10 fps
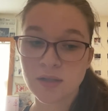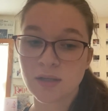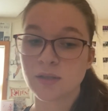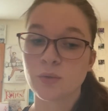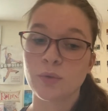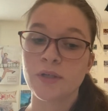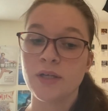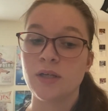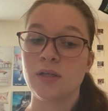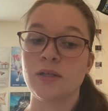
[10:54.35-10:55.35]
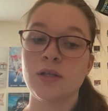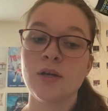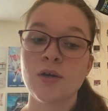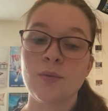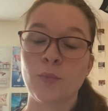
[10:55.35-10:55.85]
and the other one is
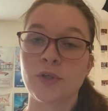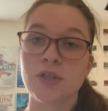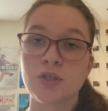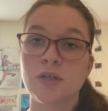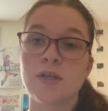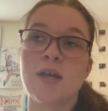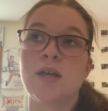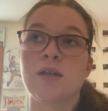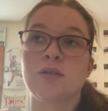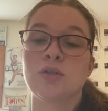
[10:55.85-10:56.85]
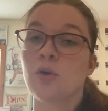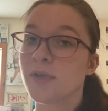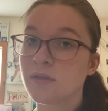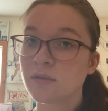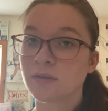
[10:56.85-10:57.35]
Morticia and
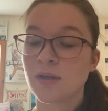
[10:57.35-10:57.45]
Gomez.